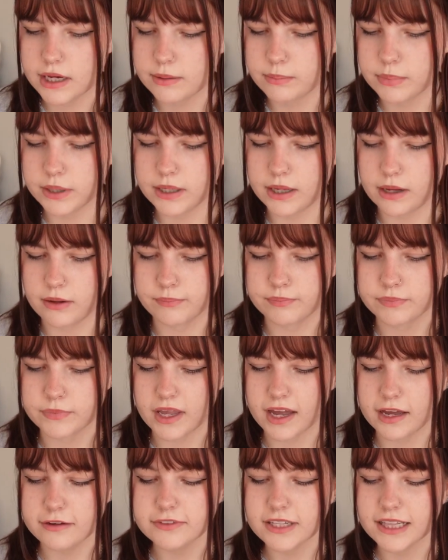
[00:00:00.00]
But yeah,
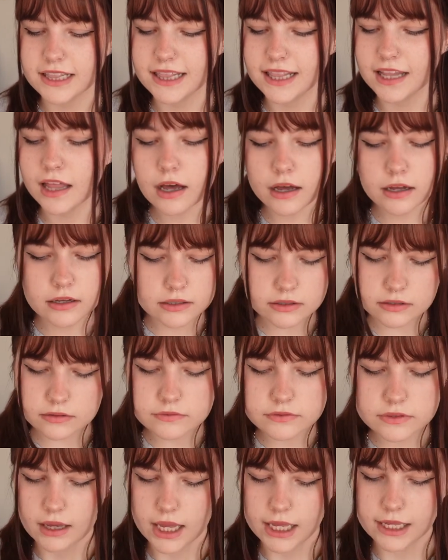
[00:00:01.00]
I've
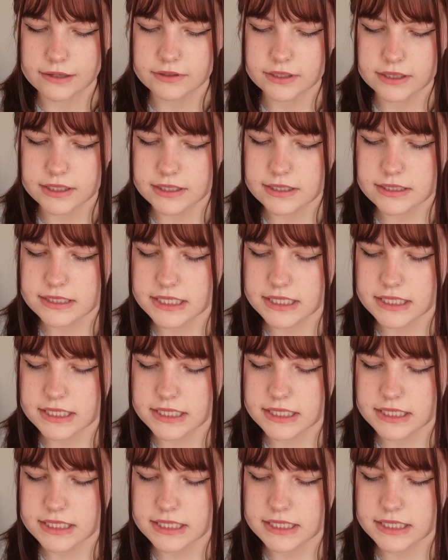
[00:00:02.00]
loved having this,